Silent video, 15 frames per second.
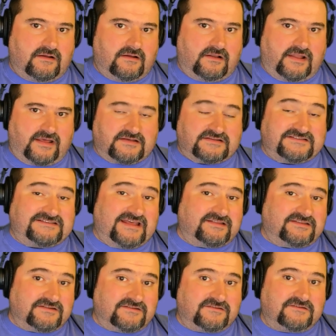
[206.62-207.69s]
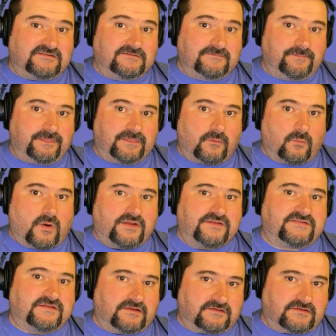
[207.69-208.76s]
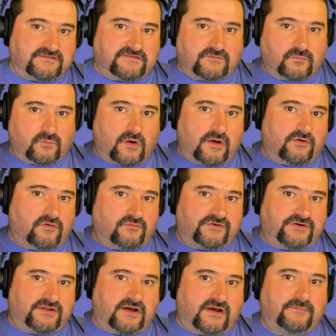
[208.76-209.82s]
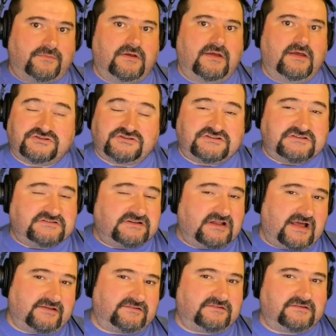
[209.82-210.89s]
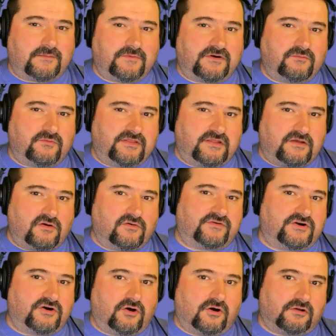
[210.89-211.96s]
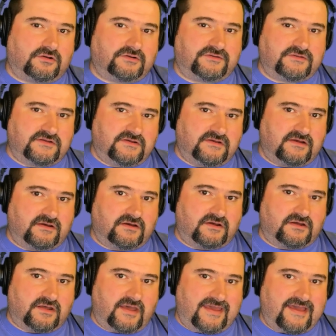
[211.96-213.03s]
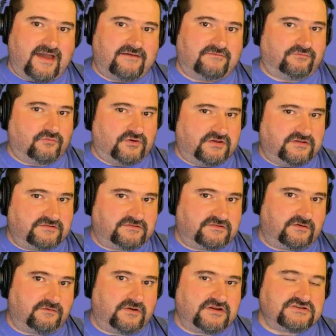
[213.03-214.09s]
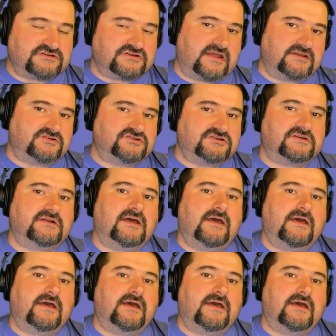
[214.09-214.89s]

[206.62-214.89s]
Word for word: like a sentence. One sentence is one overdub. Just last summer, when they overhauled the uh, AI voice generation engine,